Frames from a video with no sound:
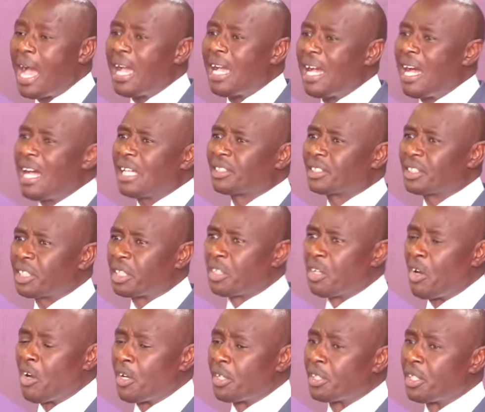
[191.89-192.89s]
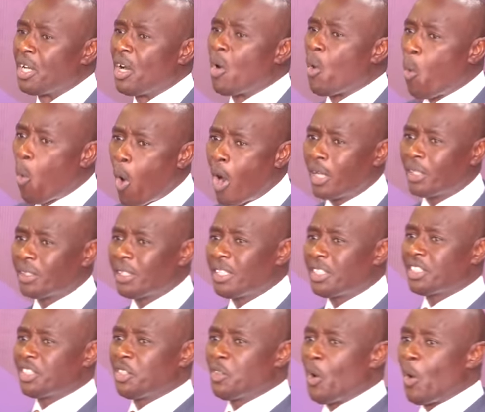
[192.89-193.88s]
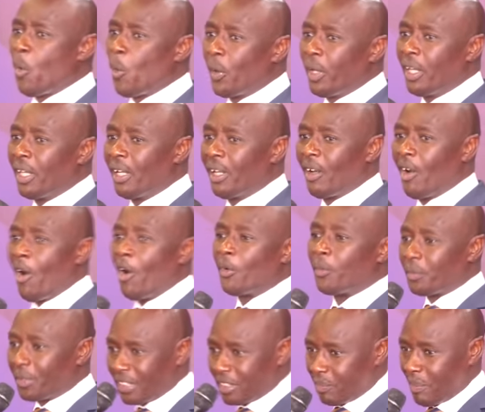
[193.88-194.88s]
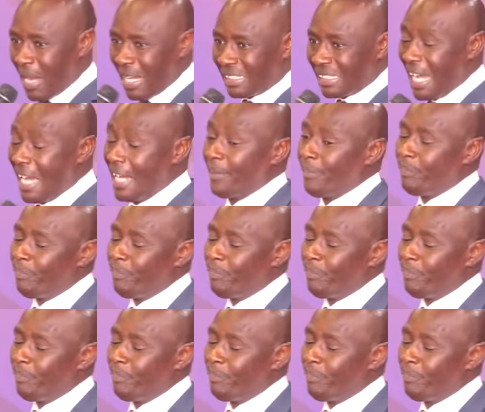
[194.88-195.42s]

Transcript: I asked God, what is your will on this matter?